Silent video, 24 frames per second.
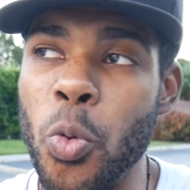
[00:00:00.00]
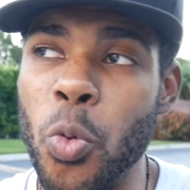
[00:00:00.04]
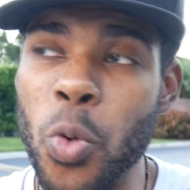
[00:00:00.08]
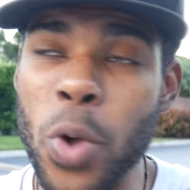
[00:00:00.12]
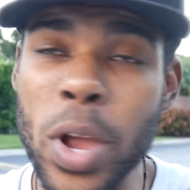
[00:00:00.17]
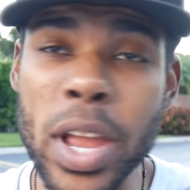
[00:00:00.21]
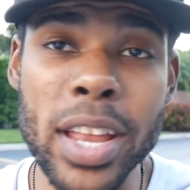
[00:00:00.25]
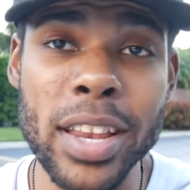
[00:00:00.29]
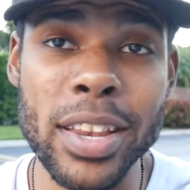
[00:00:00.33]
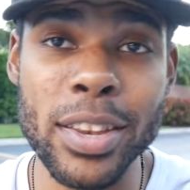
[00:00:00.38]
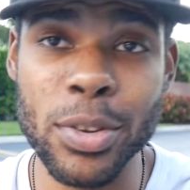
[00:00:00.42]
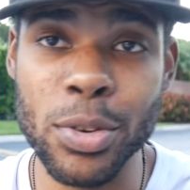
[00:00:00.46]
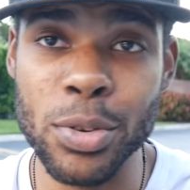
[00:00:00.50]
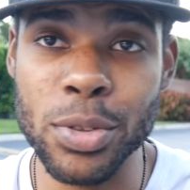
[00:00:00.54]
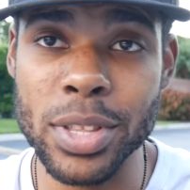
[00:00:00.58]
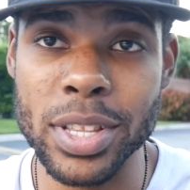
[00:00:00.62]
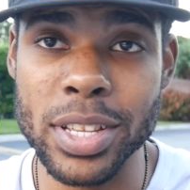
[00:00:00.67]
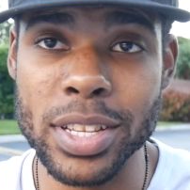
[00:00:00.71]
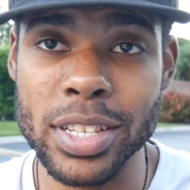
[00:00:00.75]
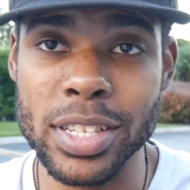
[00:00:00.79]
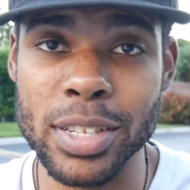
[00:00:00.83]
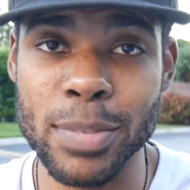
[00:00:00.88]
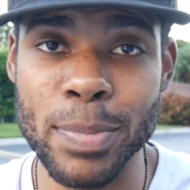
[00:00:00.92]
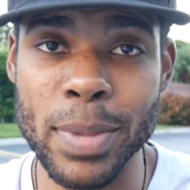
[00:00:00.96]
we do
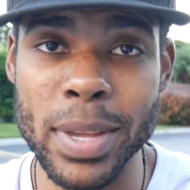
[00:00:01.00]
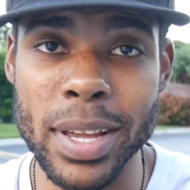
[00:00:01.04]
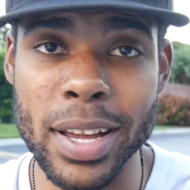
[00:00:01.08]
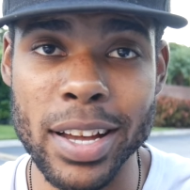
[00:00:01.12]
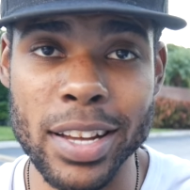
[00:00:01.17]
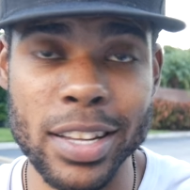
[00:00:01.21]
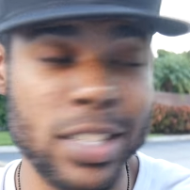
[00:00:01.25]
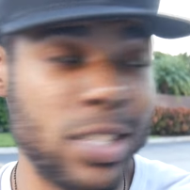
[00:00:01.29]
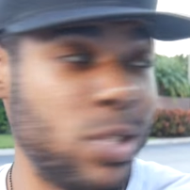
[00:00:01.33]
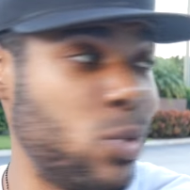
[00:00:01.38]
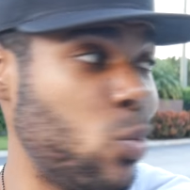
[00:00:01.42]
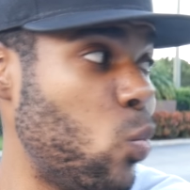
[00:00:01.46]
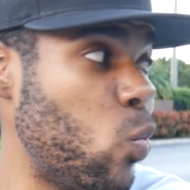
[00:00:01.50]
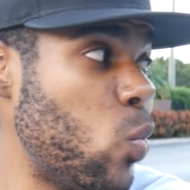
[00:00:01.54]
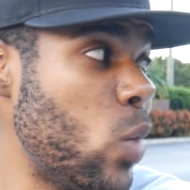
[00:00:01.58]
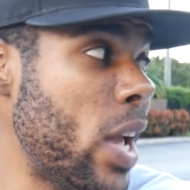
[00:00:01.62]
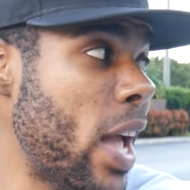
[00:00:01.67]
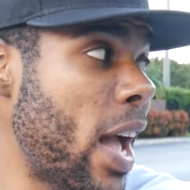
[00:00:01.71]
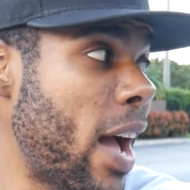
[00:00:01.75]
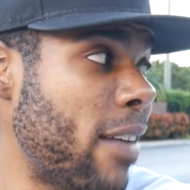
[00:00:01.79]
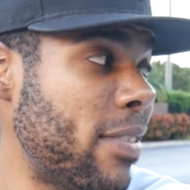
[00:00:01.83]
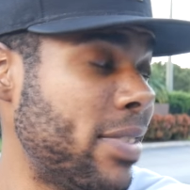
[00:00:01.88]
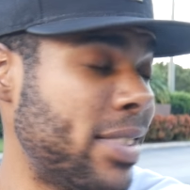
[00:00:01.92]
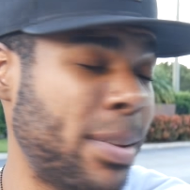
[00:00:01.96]
this because we
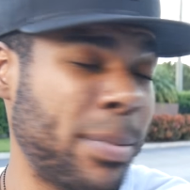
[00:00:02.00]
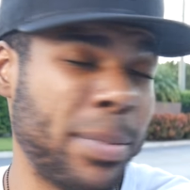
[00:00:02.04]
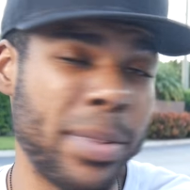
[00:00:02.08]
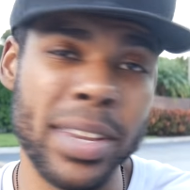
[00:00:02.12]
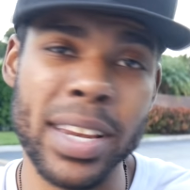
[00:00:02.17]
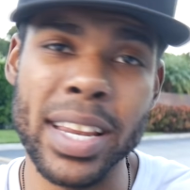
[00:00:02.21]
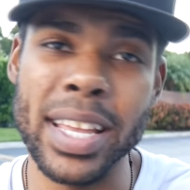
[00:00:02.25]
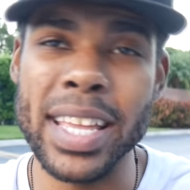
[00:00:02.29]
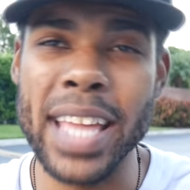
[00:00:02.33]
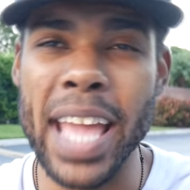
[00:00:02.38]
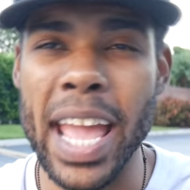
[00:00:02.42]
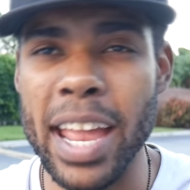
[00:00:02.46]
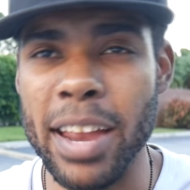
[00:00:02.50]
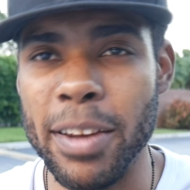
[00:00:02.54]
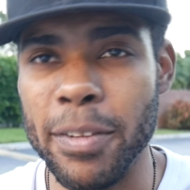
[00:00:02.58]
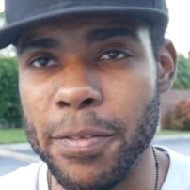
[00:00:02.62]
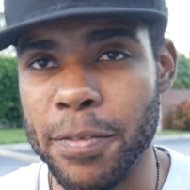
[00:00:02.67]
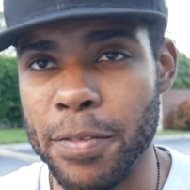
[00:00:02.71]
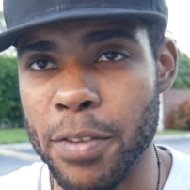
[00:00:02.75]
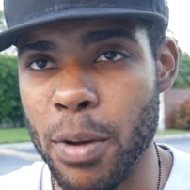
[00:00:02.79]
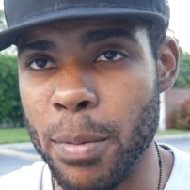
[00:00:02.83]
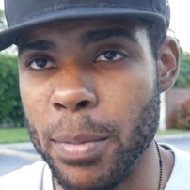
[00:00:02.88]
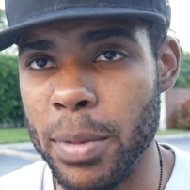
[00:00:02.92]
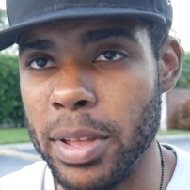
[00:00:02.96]
have something to gain
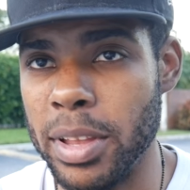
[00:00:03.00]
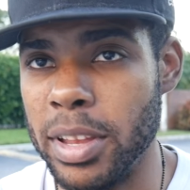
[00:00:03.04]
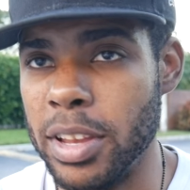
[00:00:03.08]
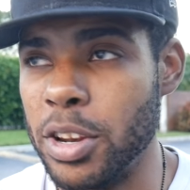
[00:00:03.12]
from it.